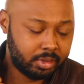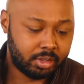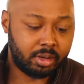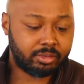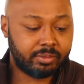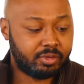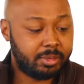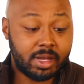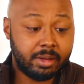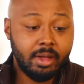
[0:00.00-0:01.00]
thumbs up for
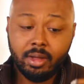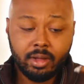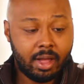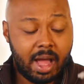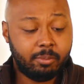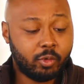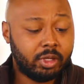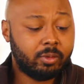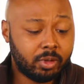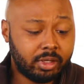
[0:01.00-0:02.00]
me. I'm
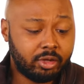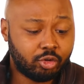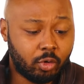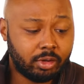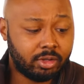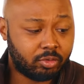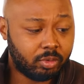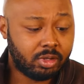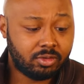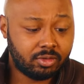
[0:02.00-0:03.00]
really, really enjoying this
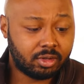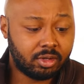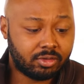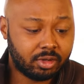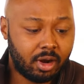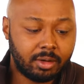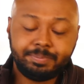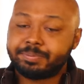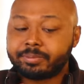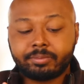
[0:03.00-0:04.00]
one. This is a good cigar.
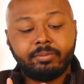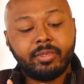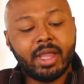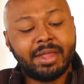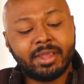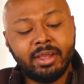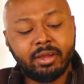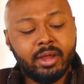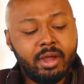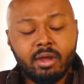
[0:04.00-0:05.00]
I
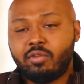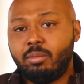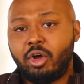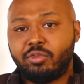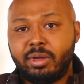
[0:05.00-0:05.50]
think for most